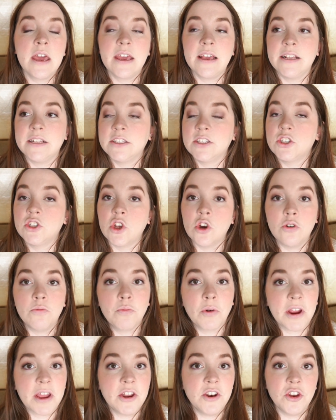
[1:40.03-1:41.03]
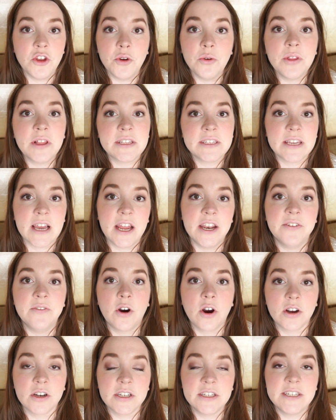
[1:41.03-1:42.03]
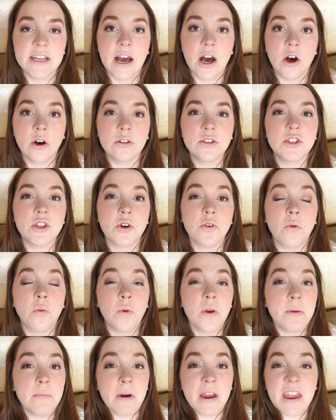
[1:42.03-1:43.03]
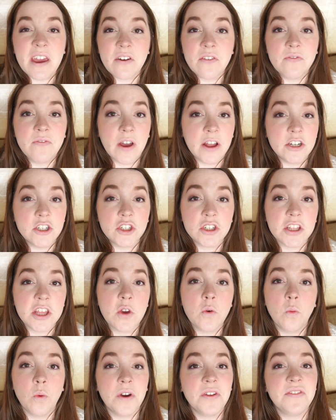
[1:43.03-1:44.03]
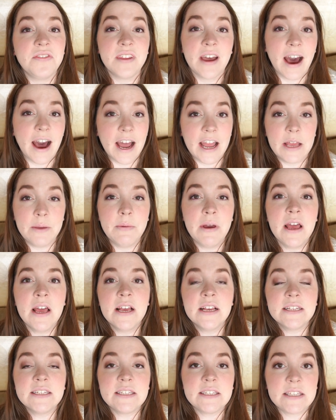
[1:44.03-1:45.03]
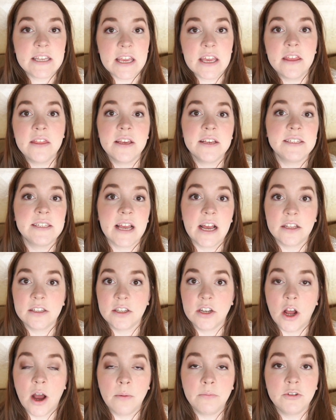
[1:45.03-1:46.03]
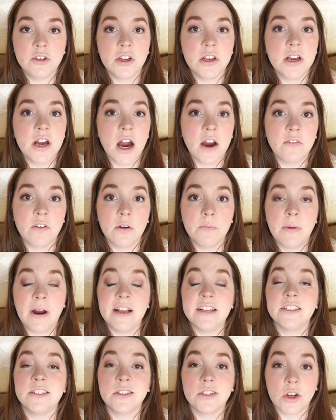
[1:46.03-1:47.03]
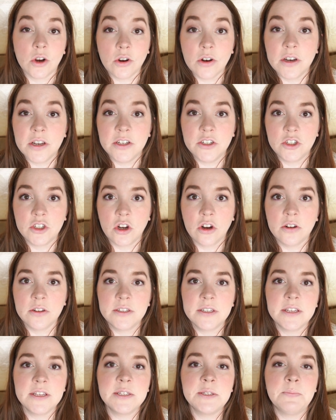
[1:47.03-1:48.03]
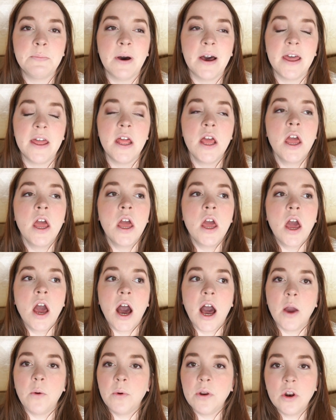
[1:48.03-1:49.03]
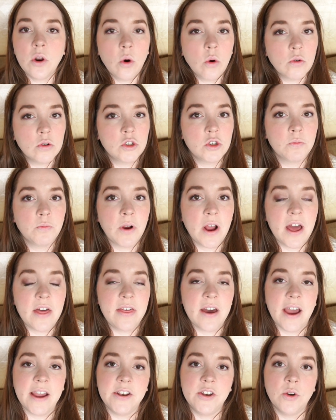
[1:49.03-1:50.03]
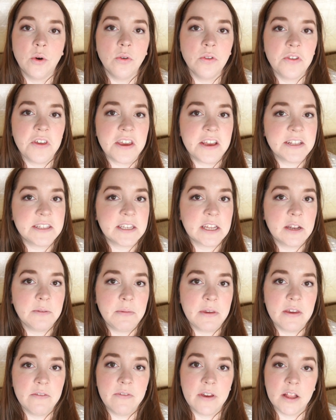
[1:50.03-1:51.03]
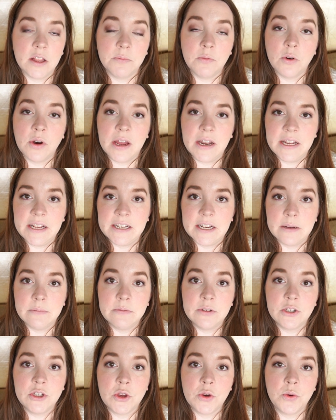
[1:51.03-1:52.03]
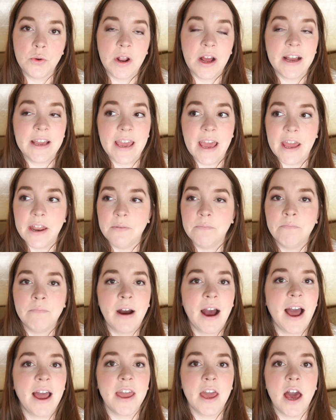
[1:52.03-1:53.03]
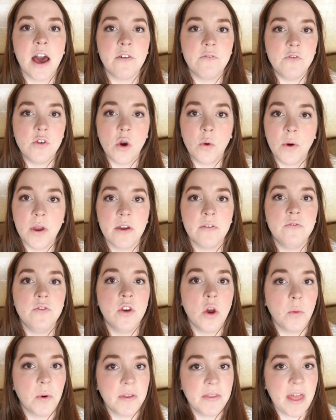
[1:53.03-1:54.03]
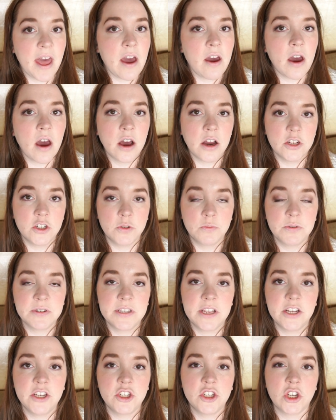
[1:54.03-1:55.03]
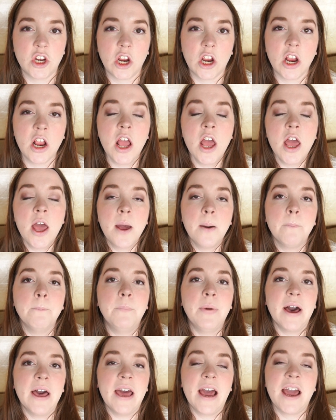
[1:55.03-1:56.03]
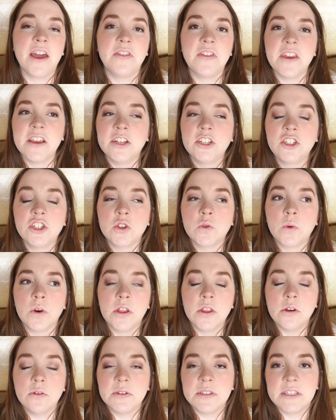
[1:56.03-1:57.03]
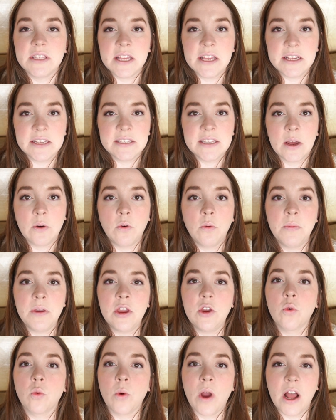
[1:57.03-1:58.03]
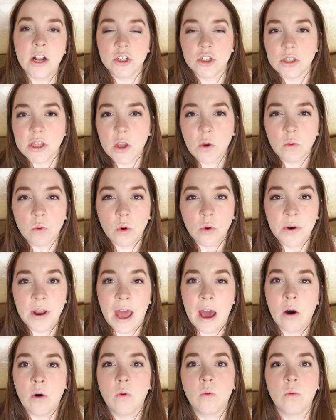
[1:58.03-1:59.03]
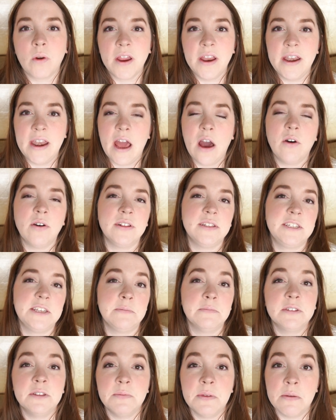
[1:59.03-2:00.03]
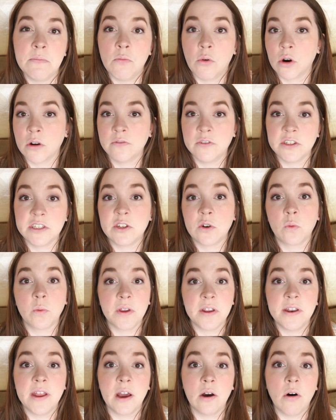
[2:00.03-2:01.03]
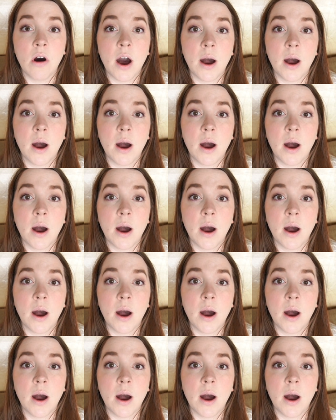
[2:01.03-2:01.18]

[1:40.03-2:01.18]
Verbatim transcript: It's so brand new, that's kind of hard to tell. So we might eventually, with time, see this as an option covered by certain insurances, but I wouldn't hold your breath. I don't think it's going to be available anytime soon. Again, I have no way of knowing that 100% sure, but I think it's just one of those things that will be gradually rolled out. Right now, it seems to be more of just a retail